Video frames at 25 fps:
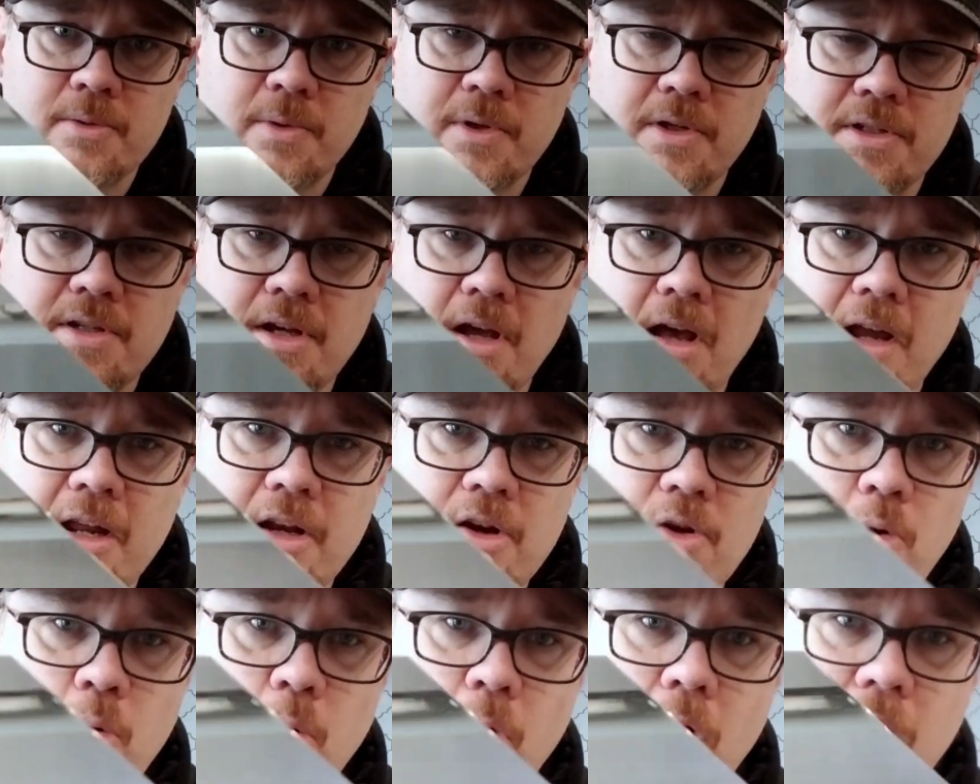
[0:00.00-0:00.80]
when you're talking
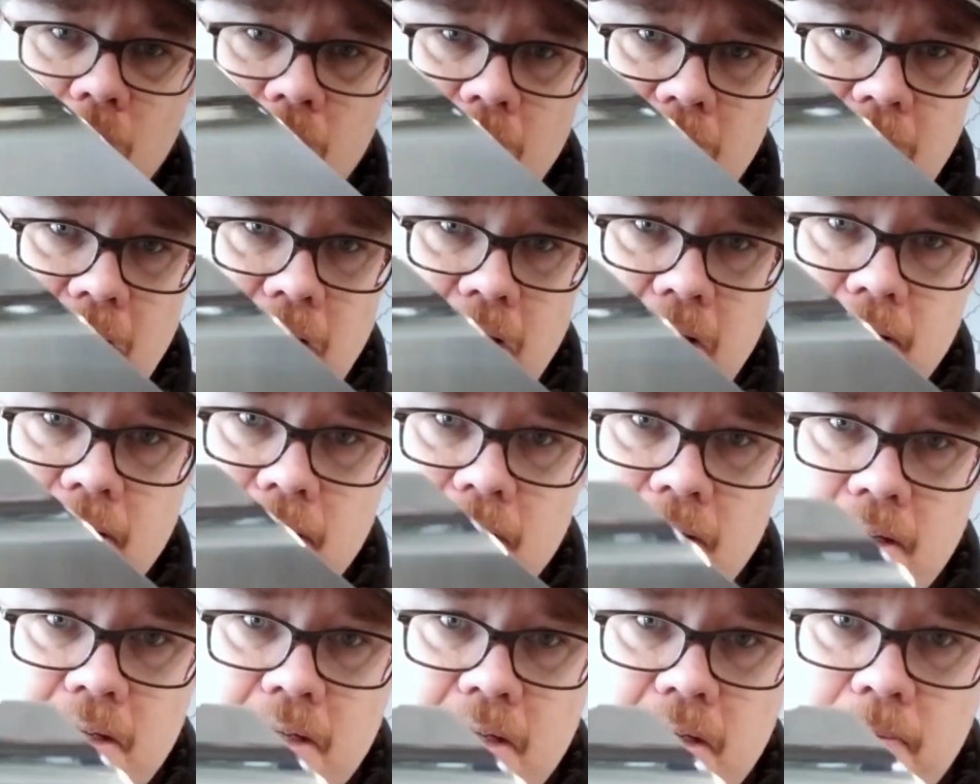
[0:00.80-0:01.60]
quality,
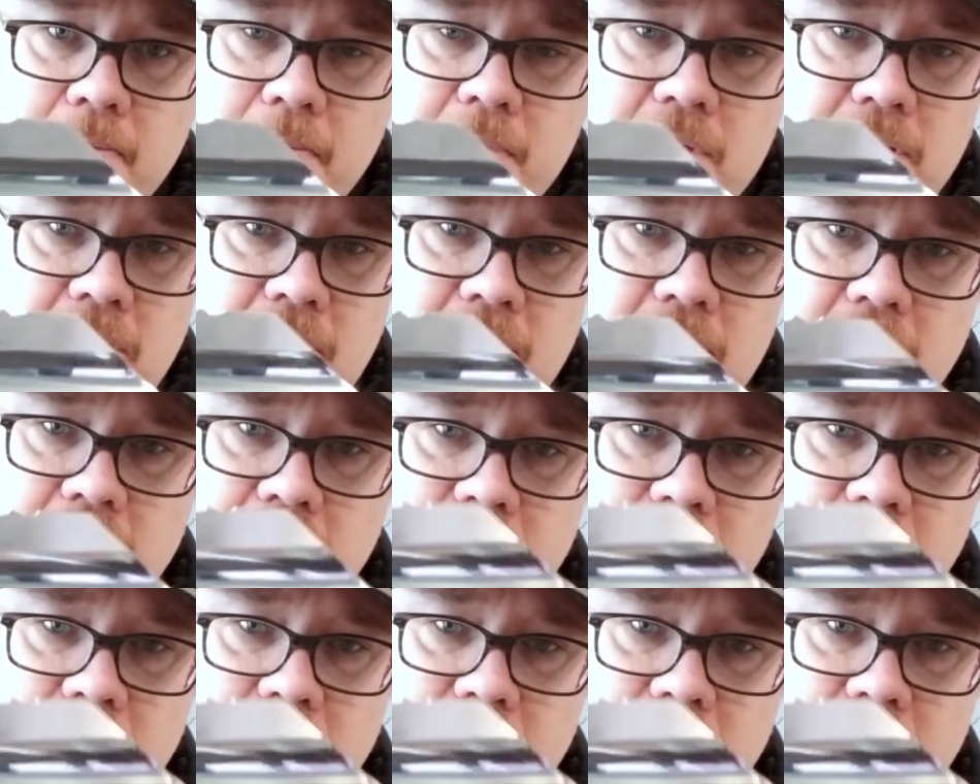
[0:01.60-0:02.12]
this is